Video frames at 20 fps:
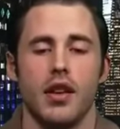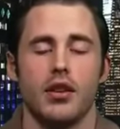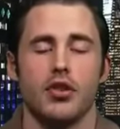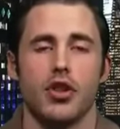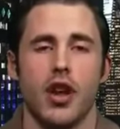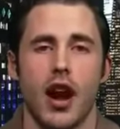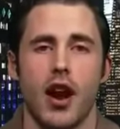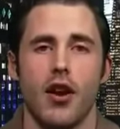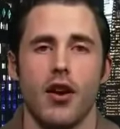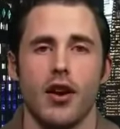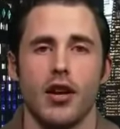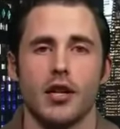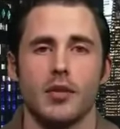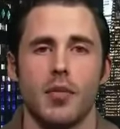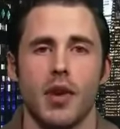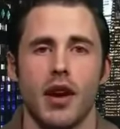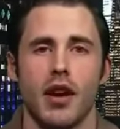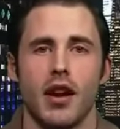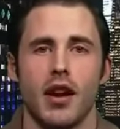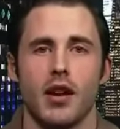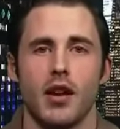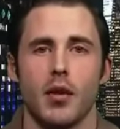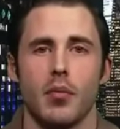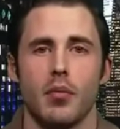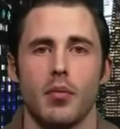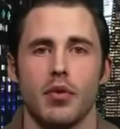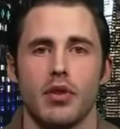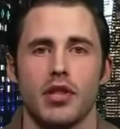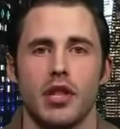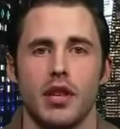the charities might end
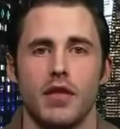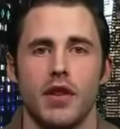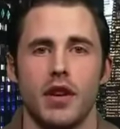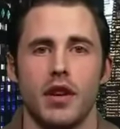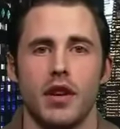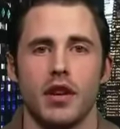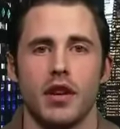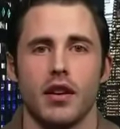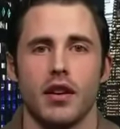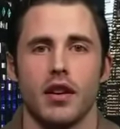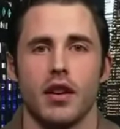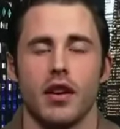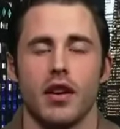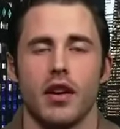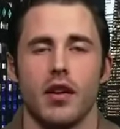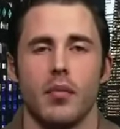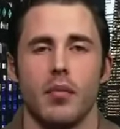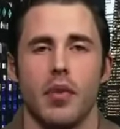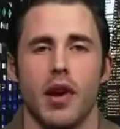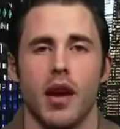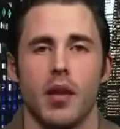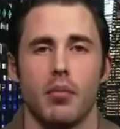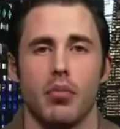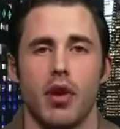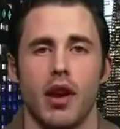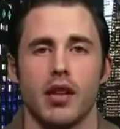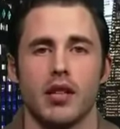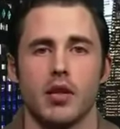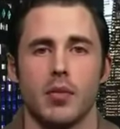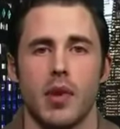up receiving uh, bad
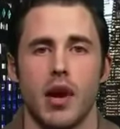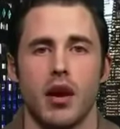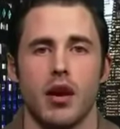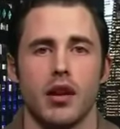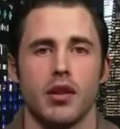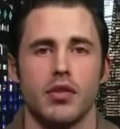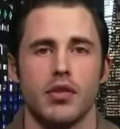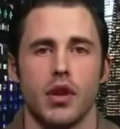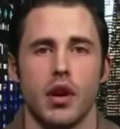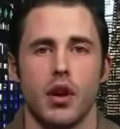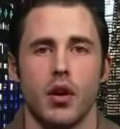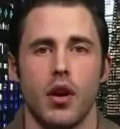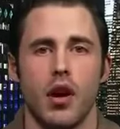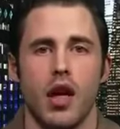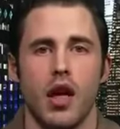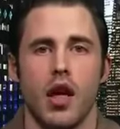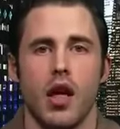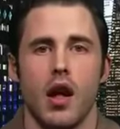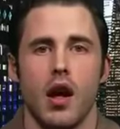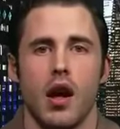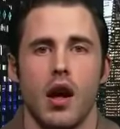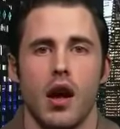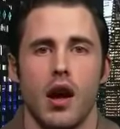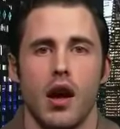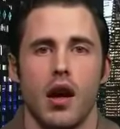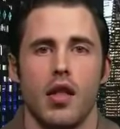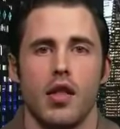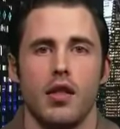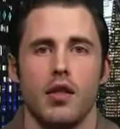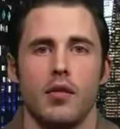press about it. So
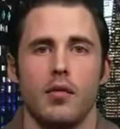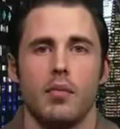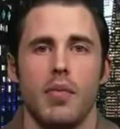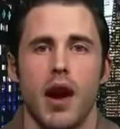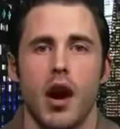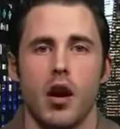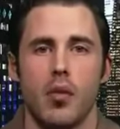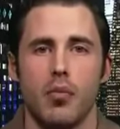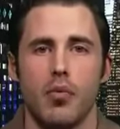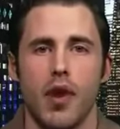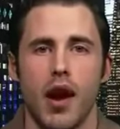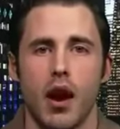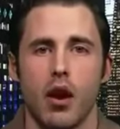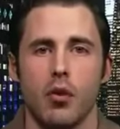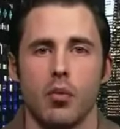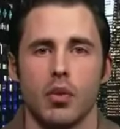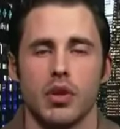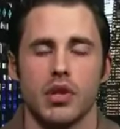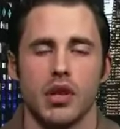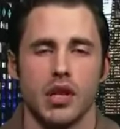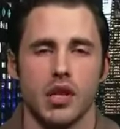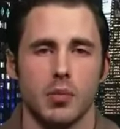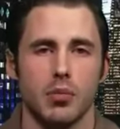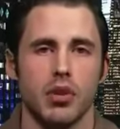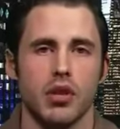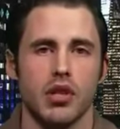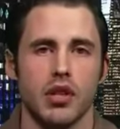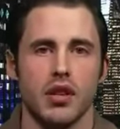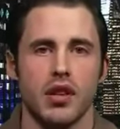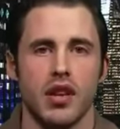uh, Barrett Brown was
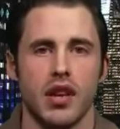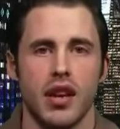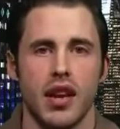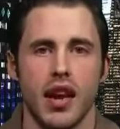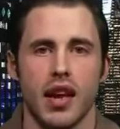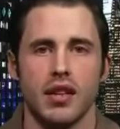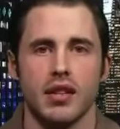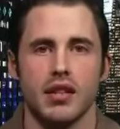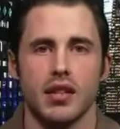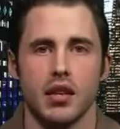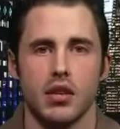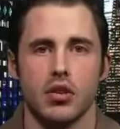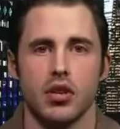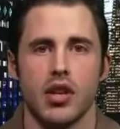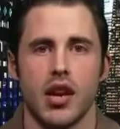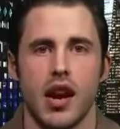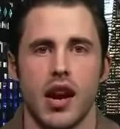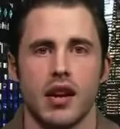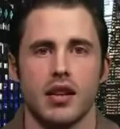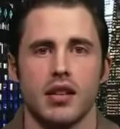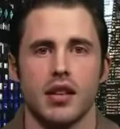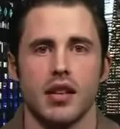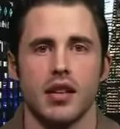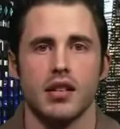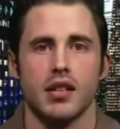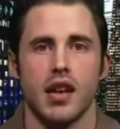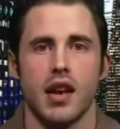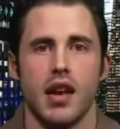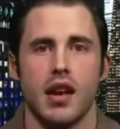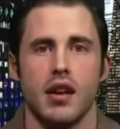explicitly against such
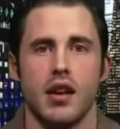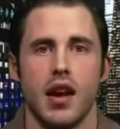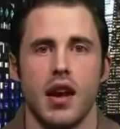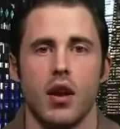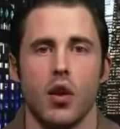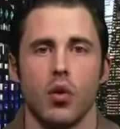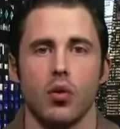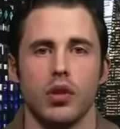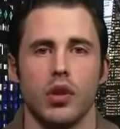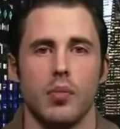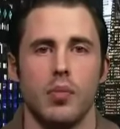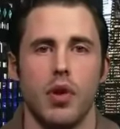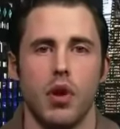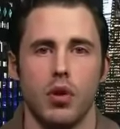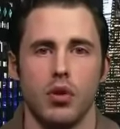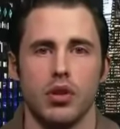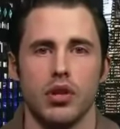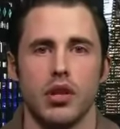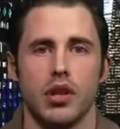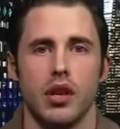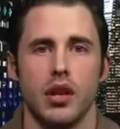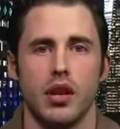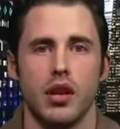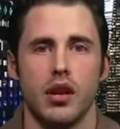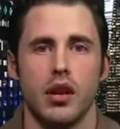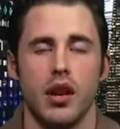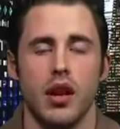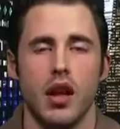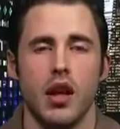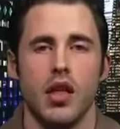tactics and had only
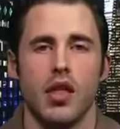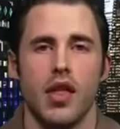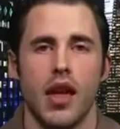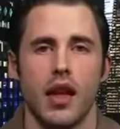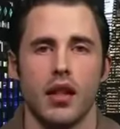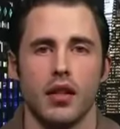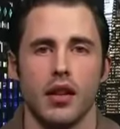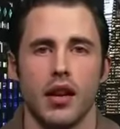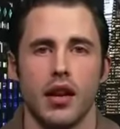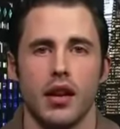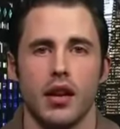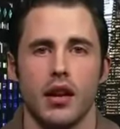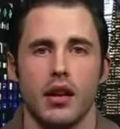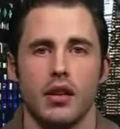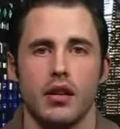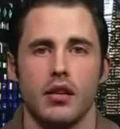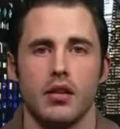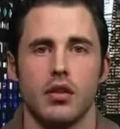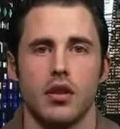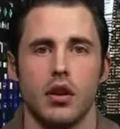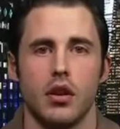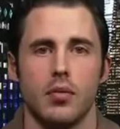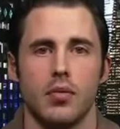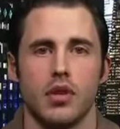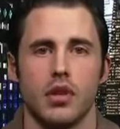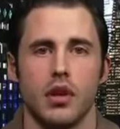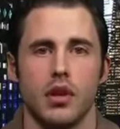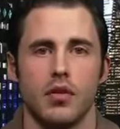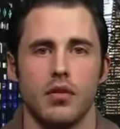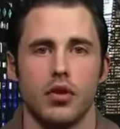posted that link in
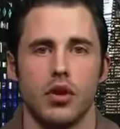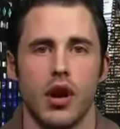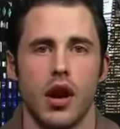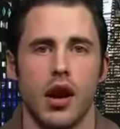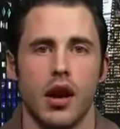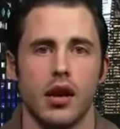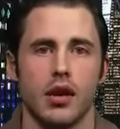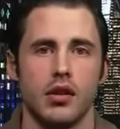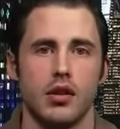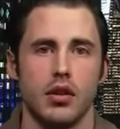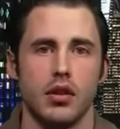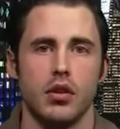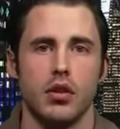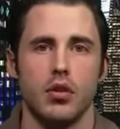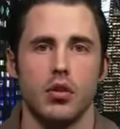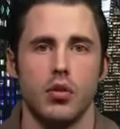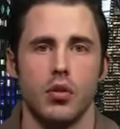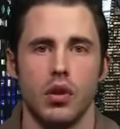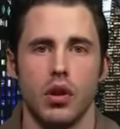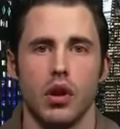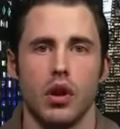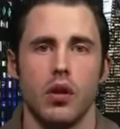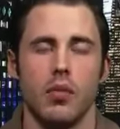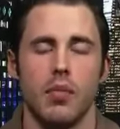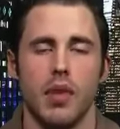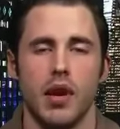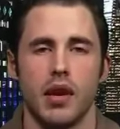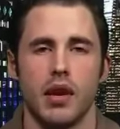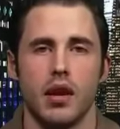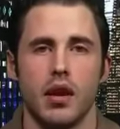terms of trying to uh,
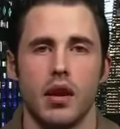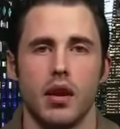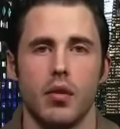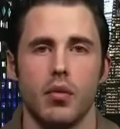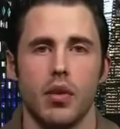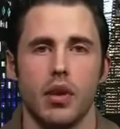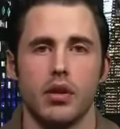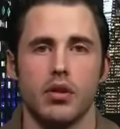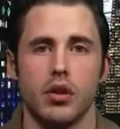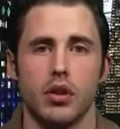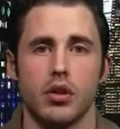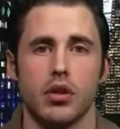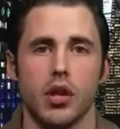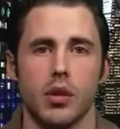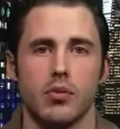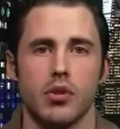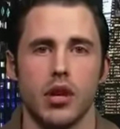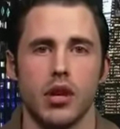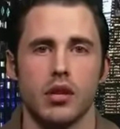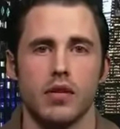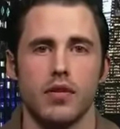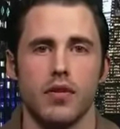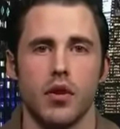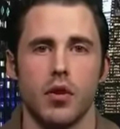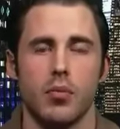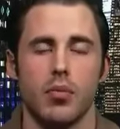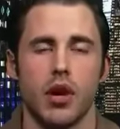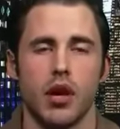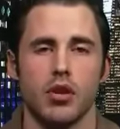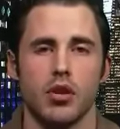make it a research subject
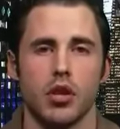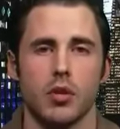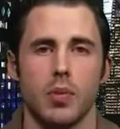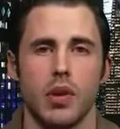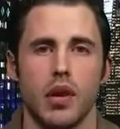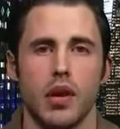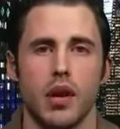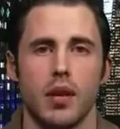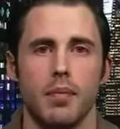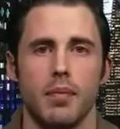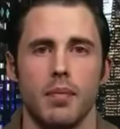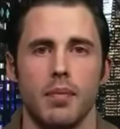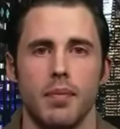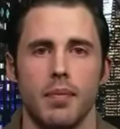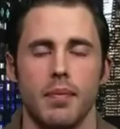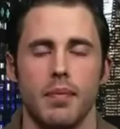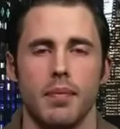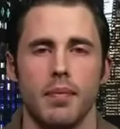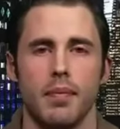for Project PM.